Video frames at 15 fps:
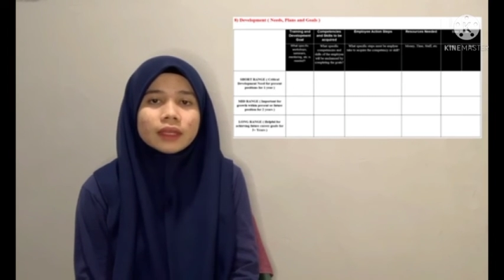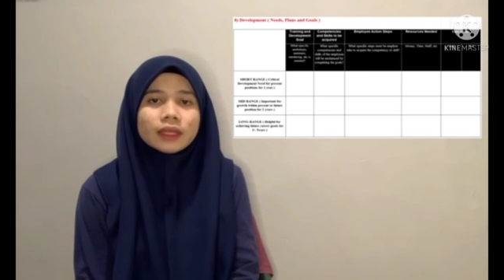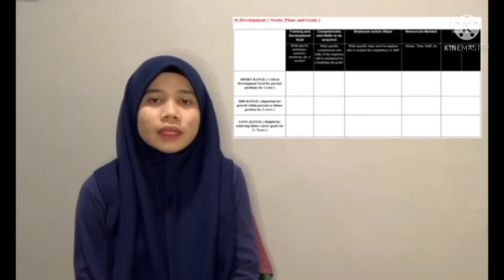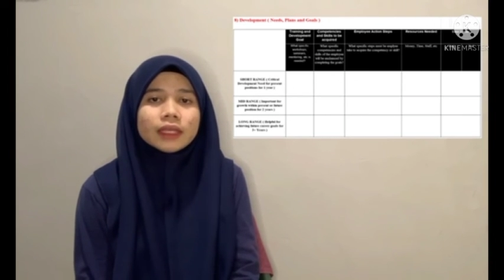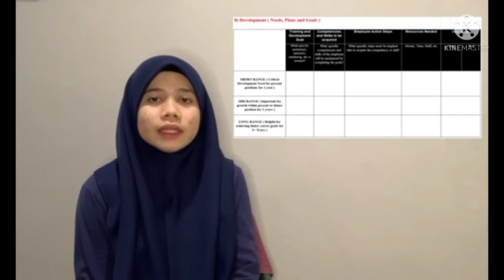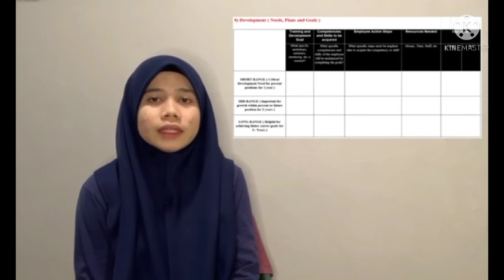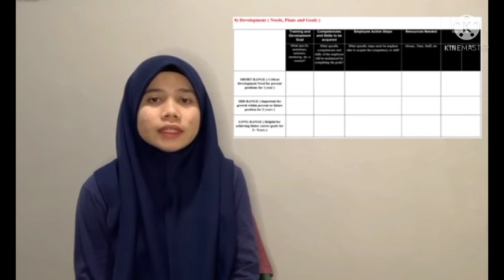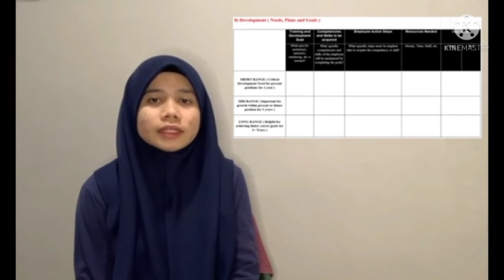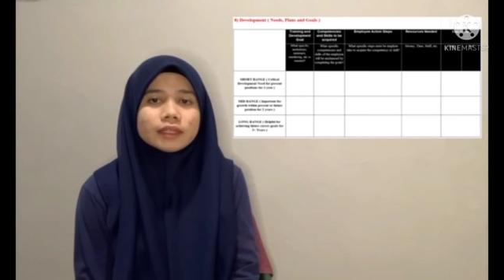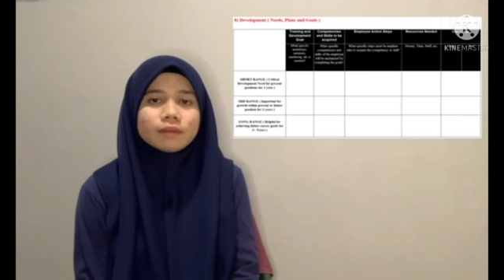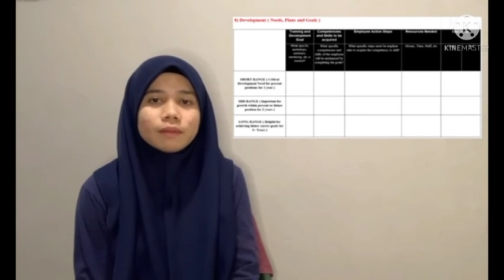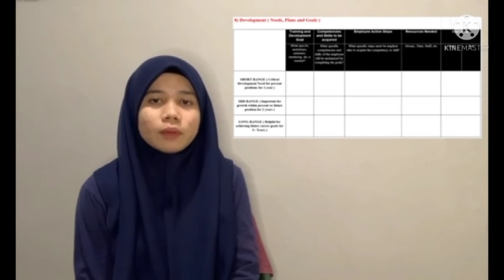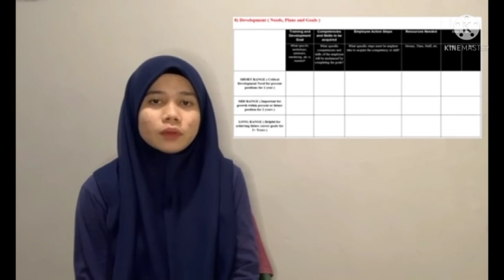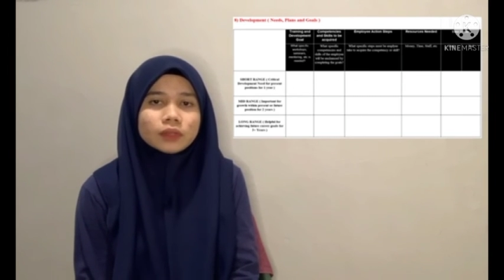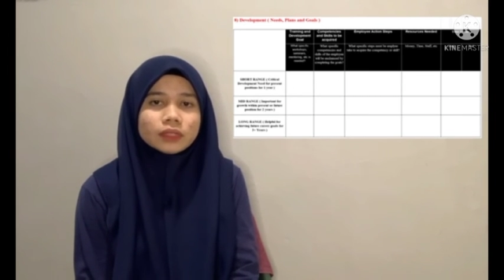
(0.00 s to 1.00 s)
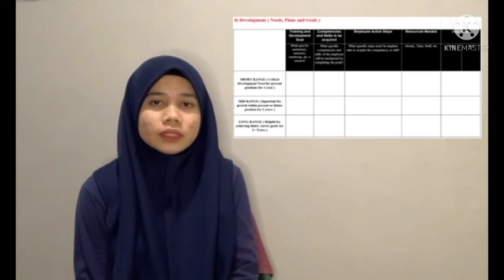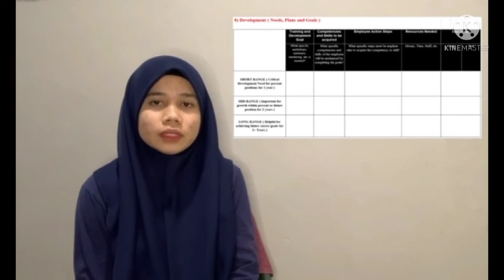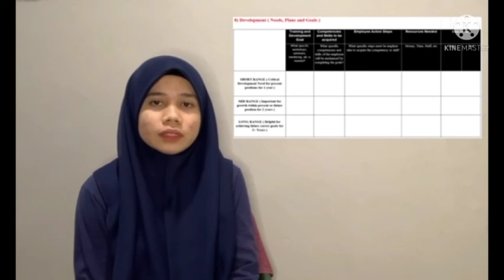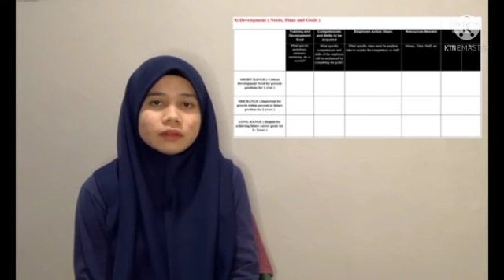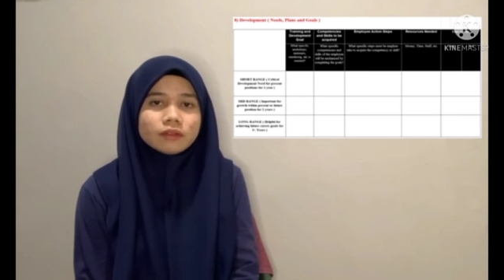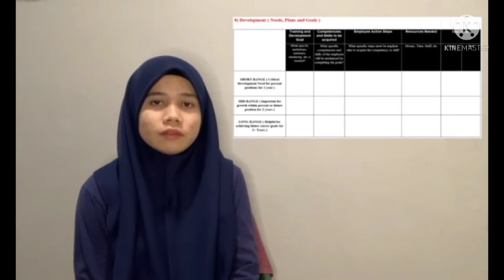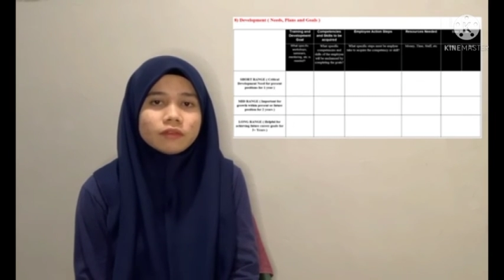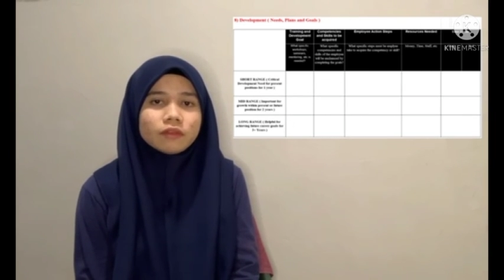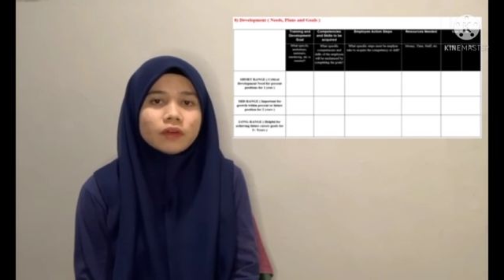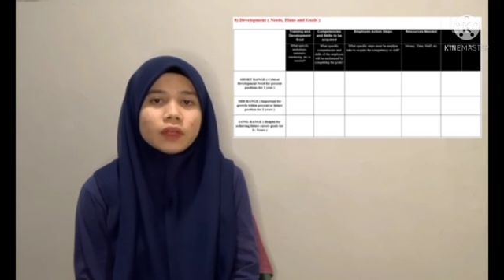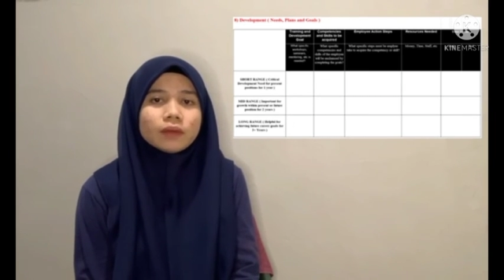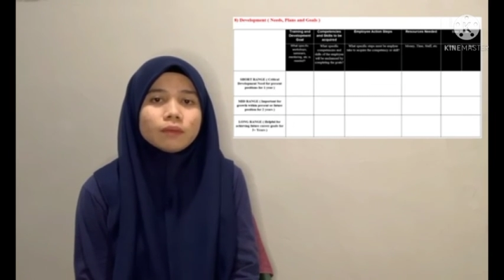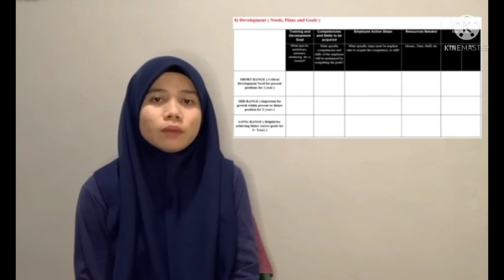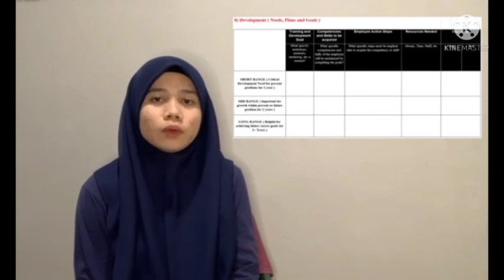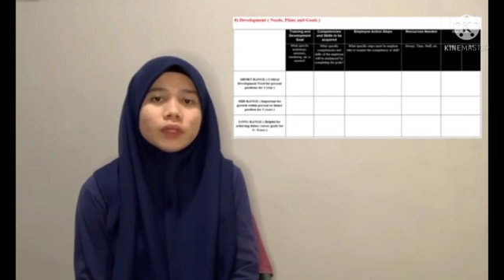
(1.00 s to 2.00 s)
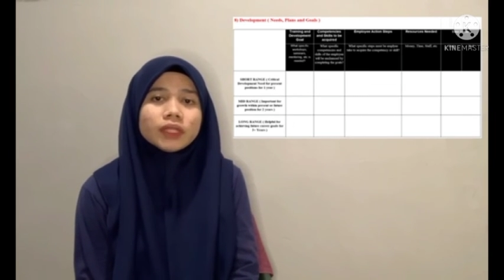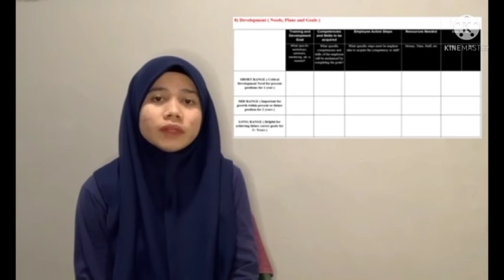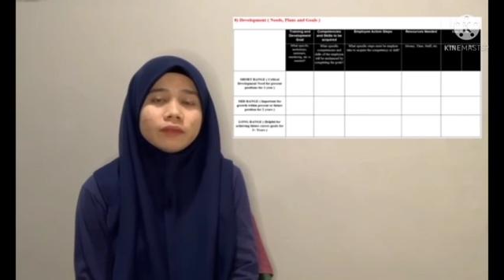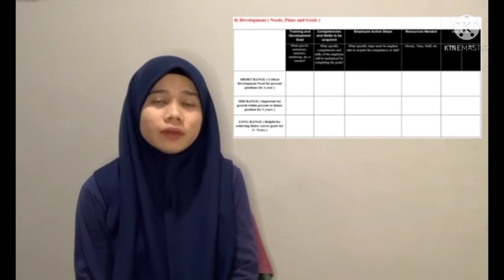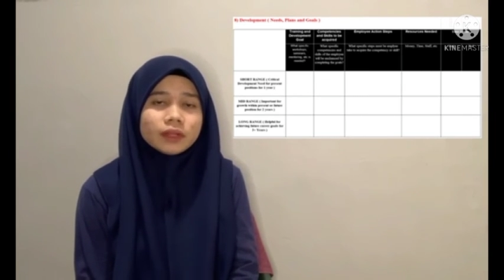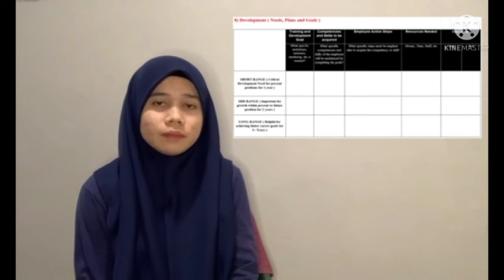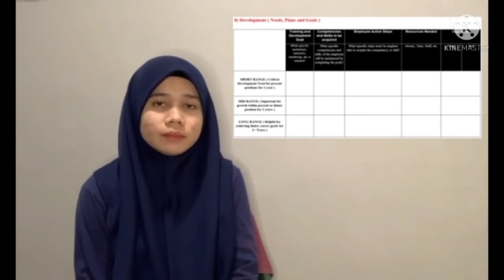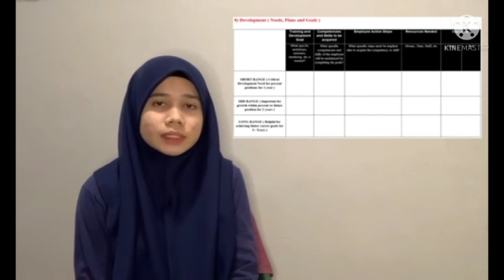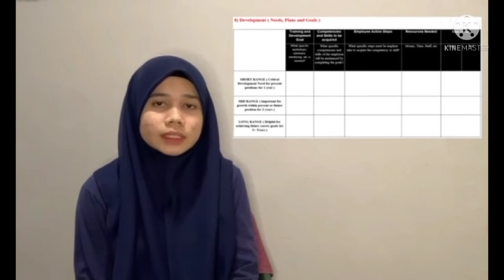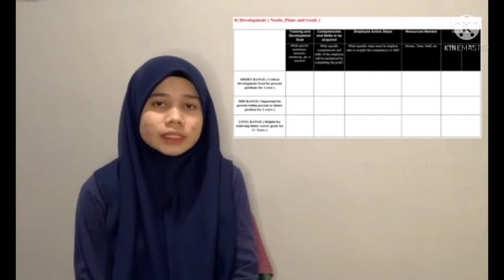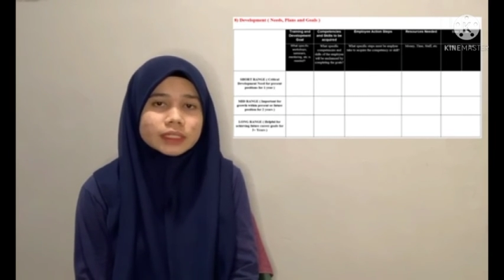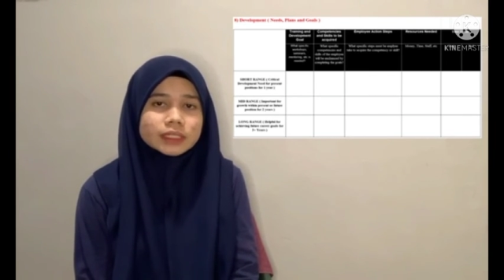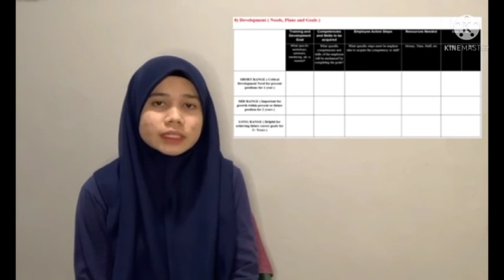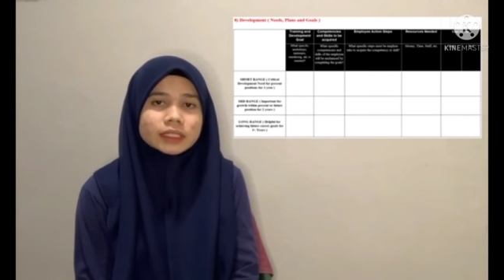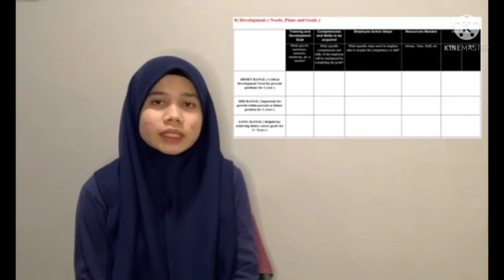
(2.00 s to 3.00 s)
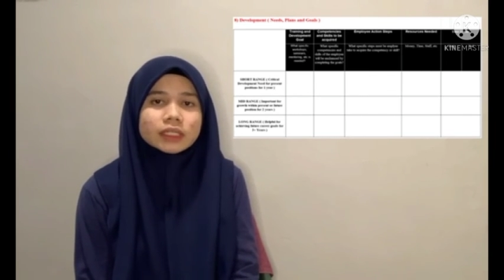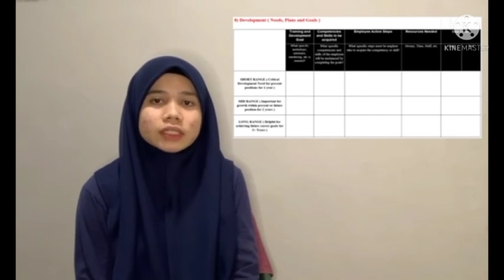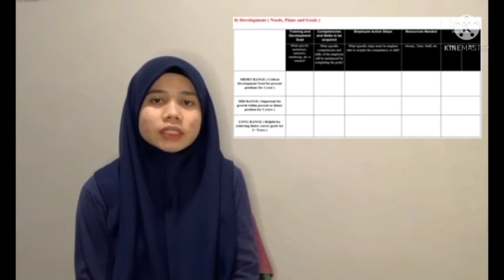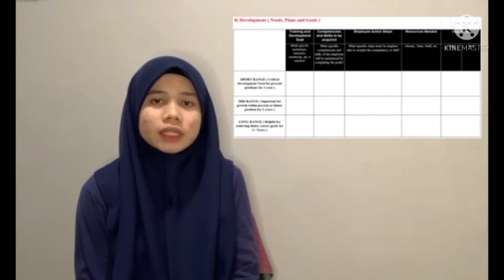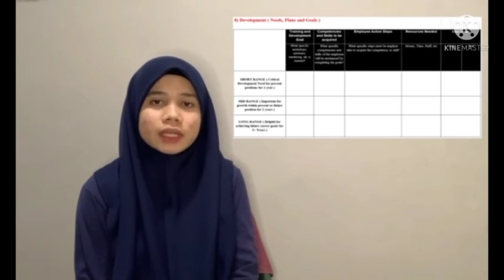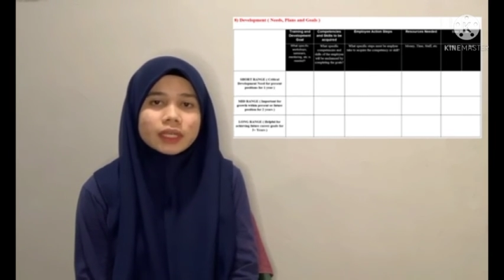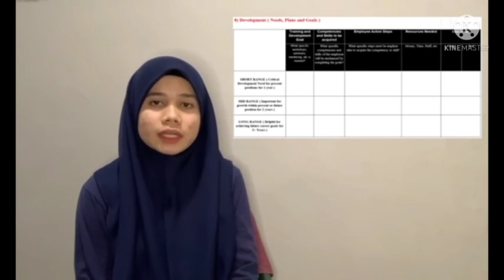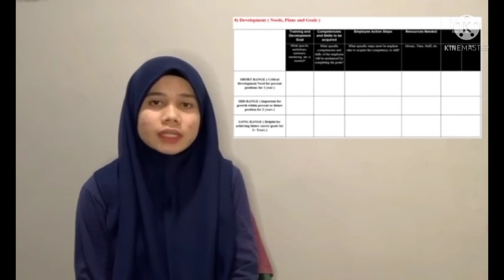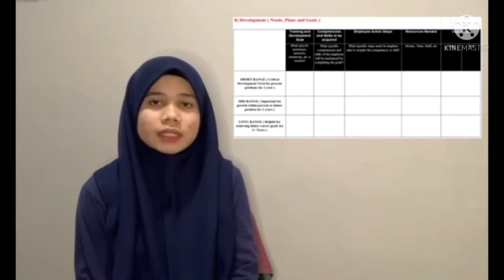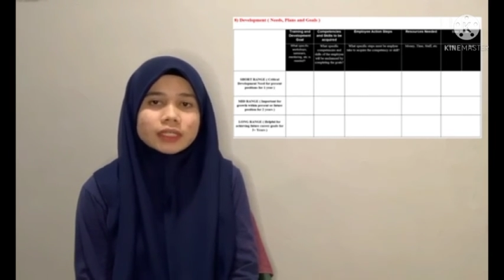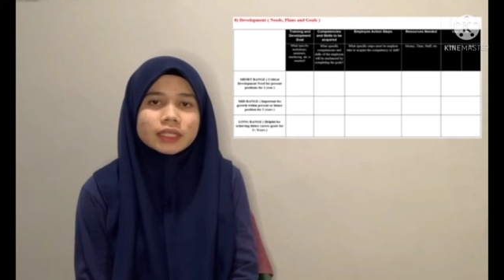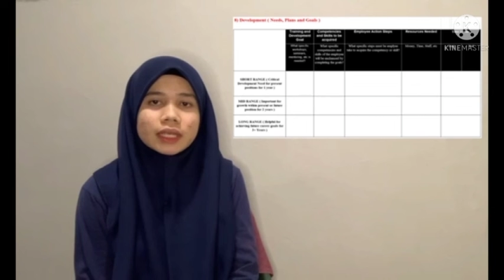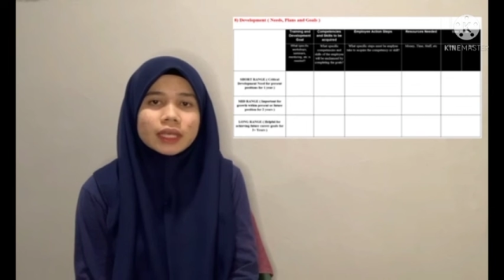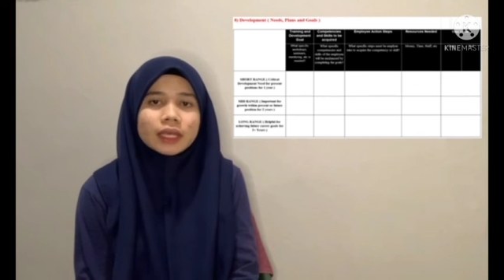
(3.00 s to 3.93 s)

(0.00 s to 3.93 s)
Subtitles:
It is important for employee development, such as